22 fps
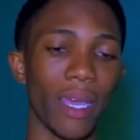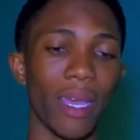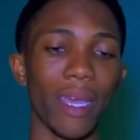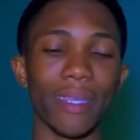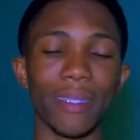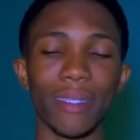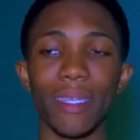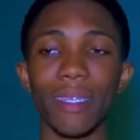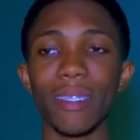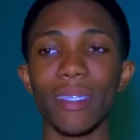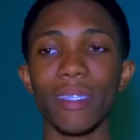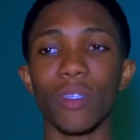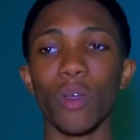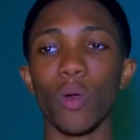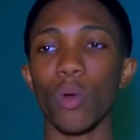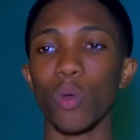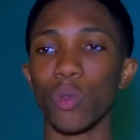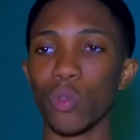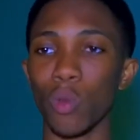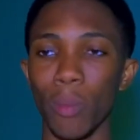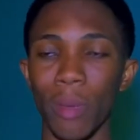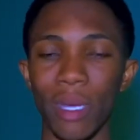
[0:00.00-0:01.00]
and this is
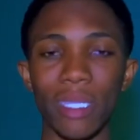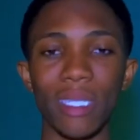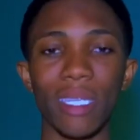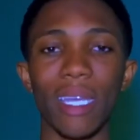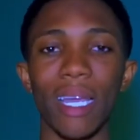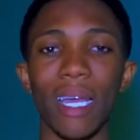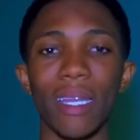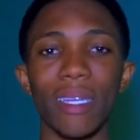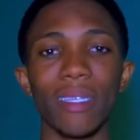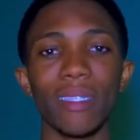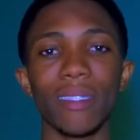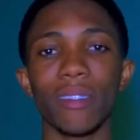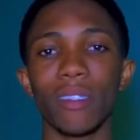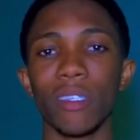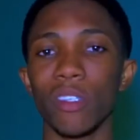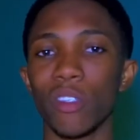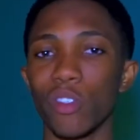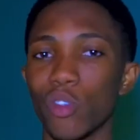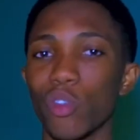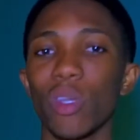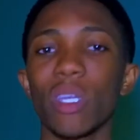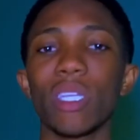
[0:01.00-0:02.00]
automatically
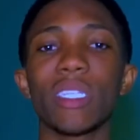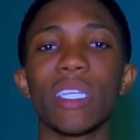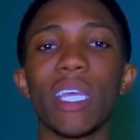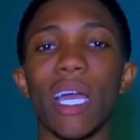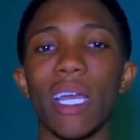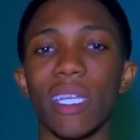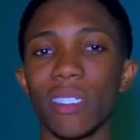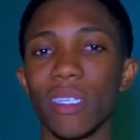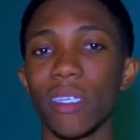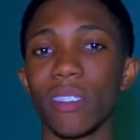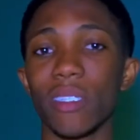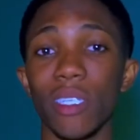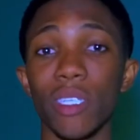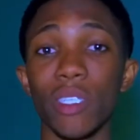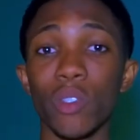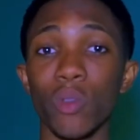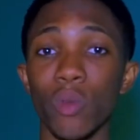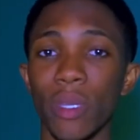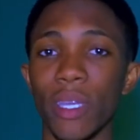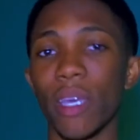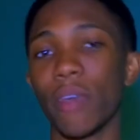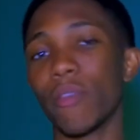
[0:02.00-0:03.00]
destroying their chances
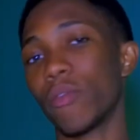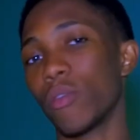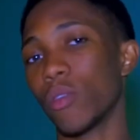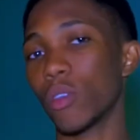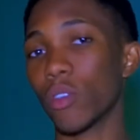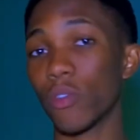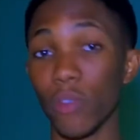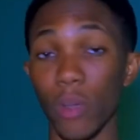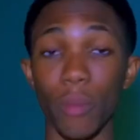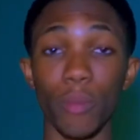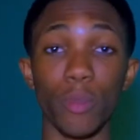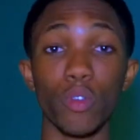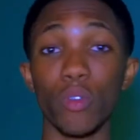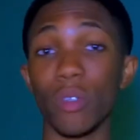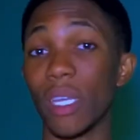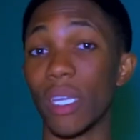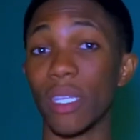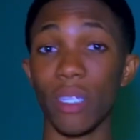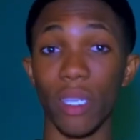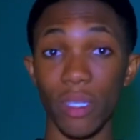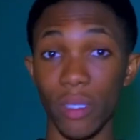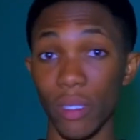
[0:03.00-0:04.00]
to get views from the
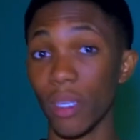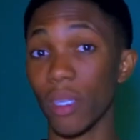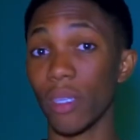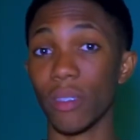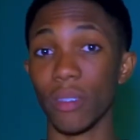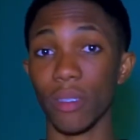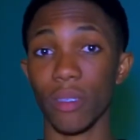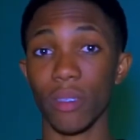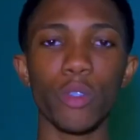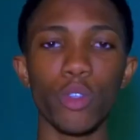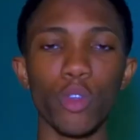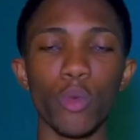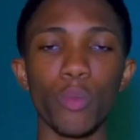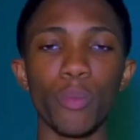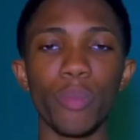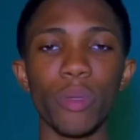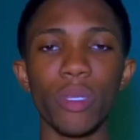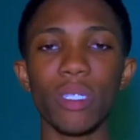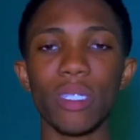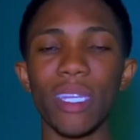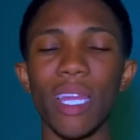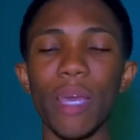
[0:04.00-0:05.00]
United States. So
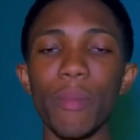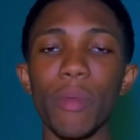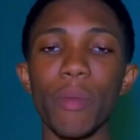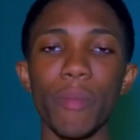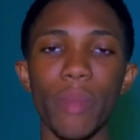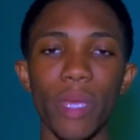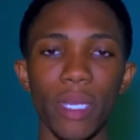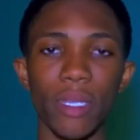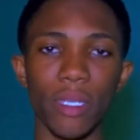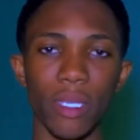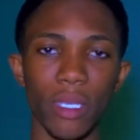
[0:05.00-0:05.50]
please let me make